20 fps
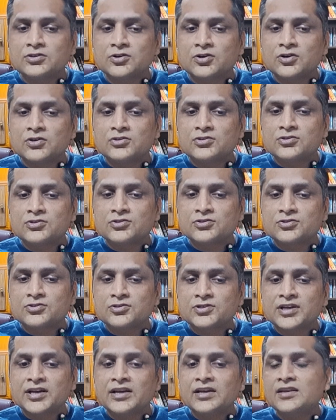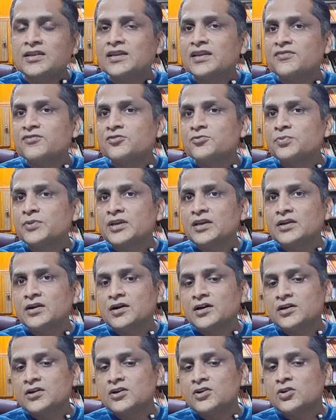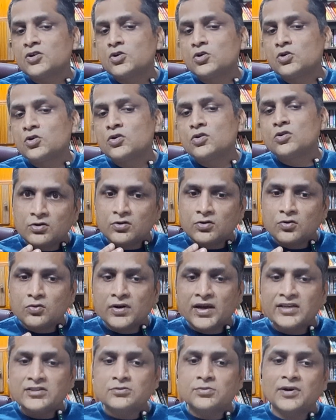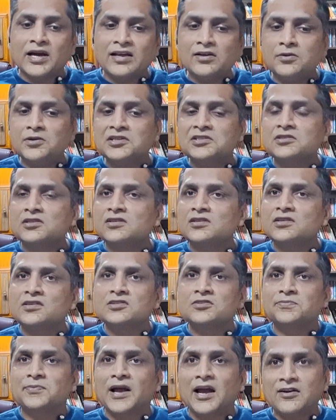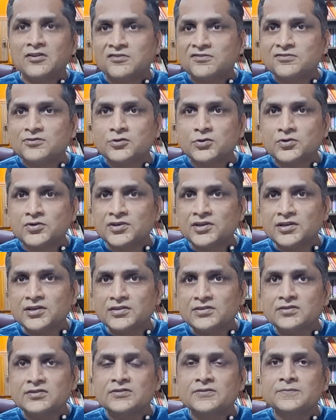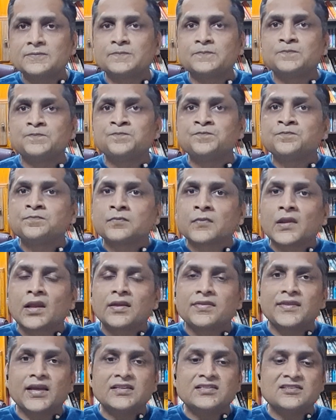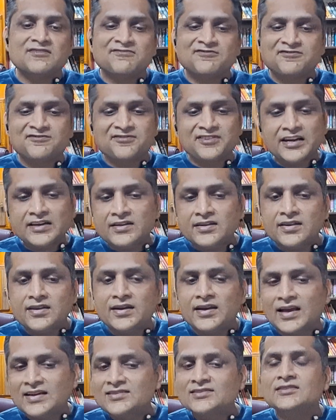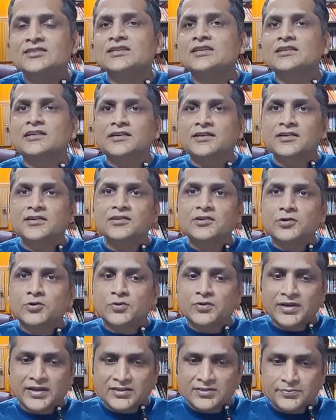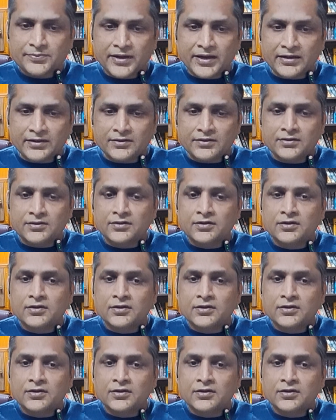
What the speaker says: crores, it gives me a 2x valuation in a span of 2 years. That's a fantastic return to expect.